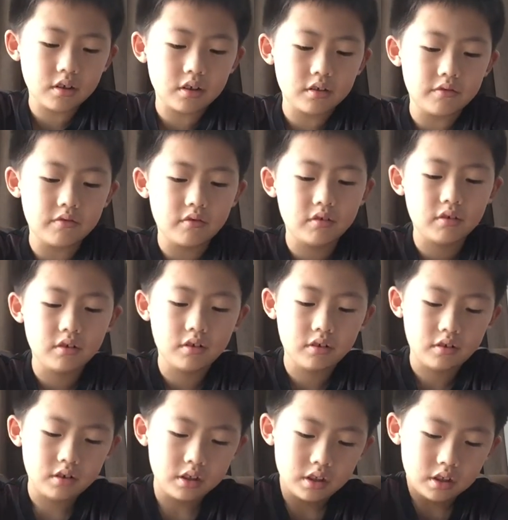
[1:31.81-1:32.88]
on it.
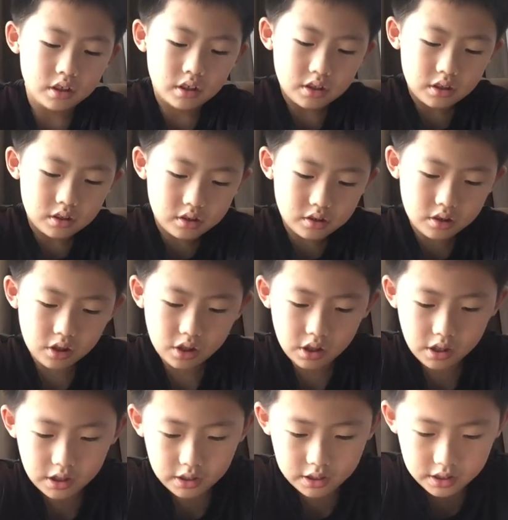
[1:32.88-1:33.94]
So
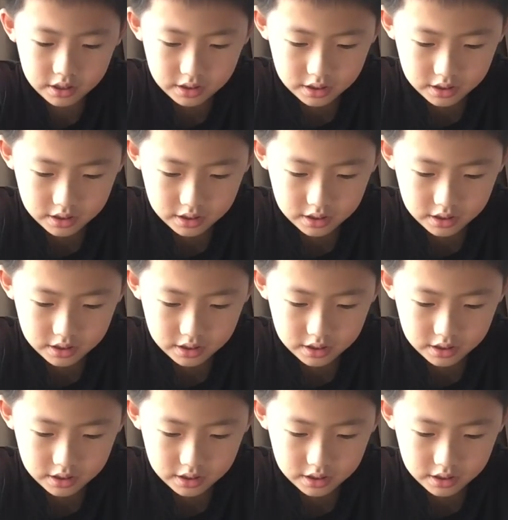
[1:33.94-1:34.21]
like,